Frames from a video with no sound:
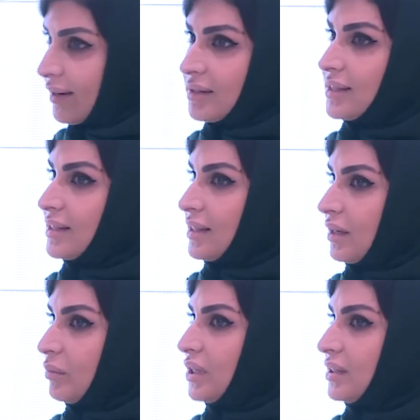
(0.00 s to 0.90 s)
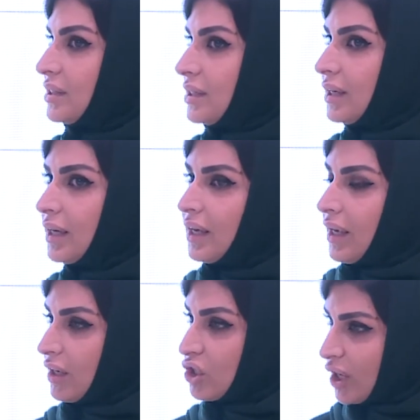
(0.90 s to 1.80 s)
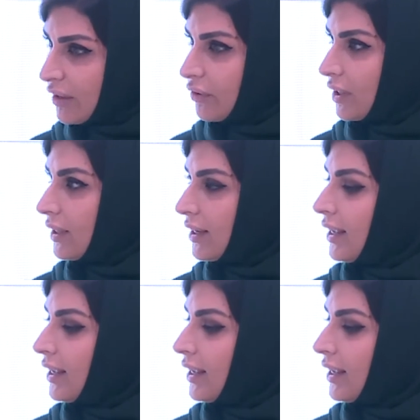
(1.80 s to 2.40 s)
and in sustainability in general.